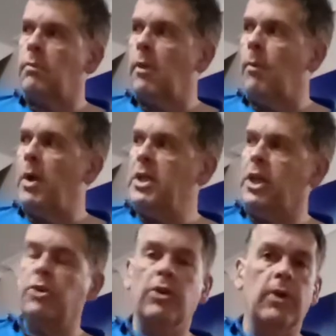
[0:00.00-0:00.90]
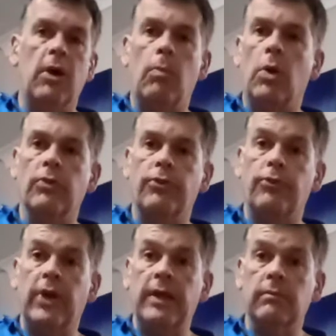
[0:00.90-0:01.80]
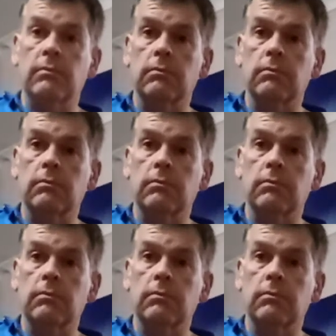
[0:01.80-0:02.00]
And when you can do it on one string,